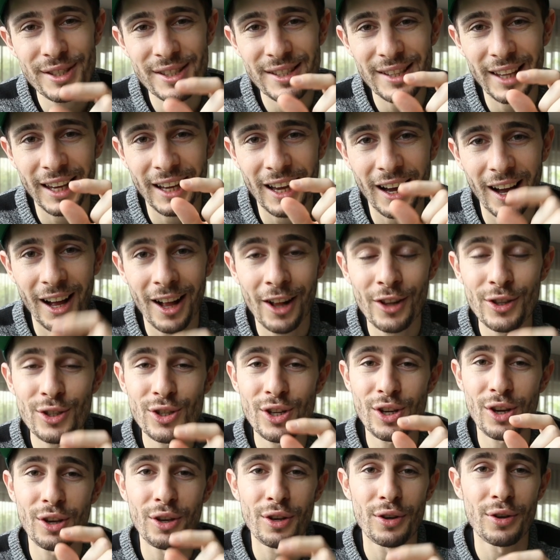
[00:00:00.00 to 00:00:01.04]
is like
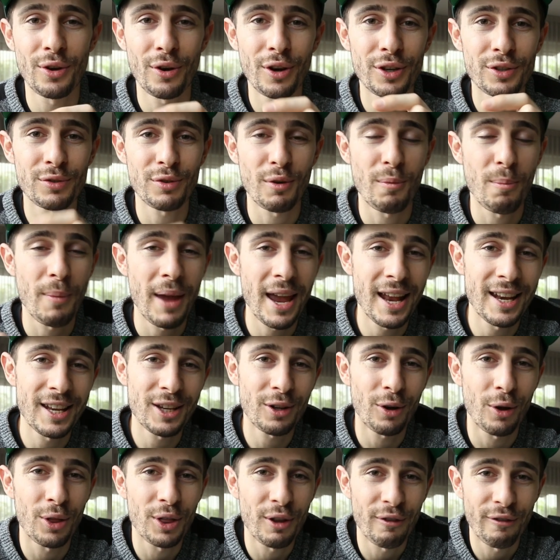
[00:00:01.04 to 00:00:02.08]
algae and dirt
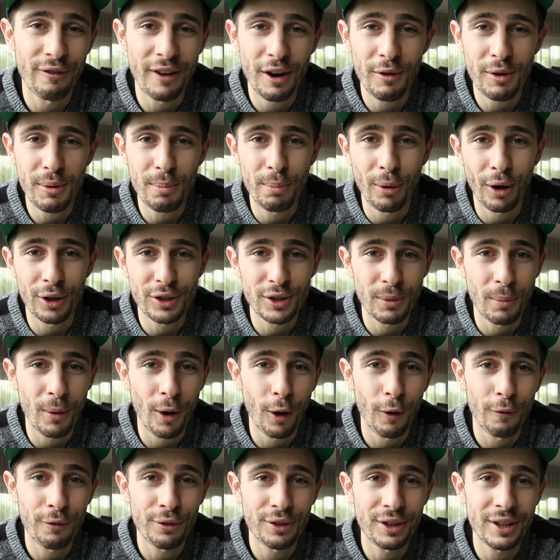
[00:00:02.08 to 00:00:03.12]
remaining on the very bottom
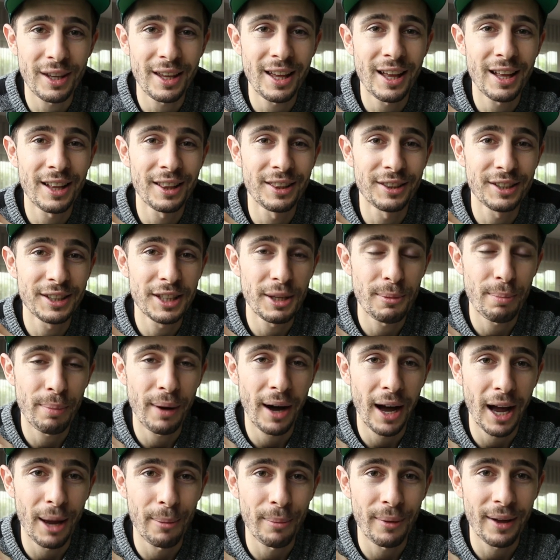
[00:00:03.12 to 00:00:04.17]
of the lily
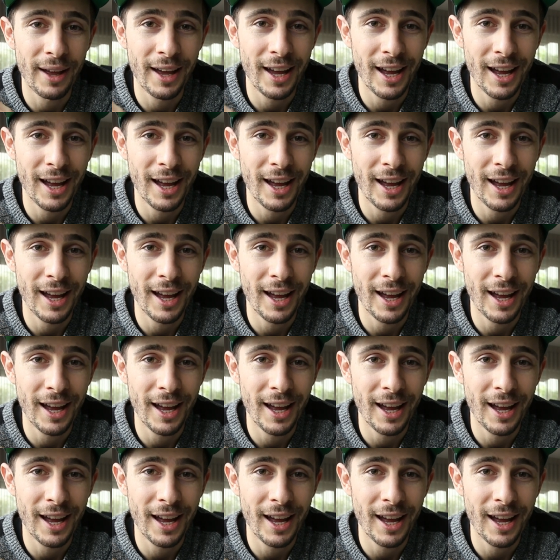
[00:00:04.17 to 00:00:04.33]
pipe.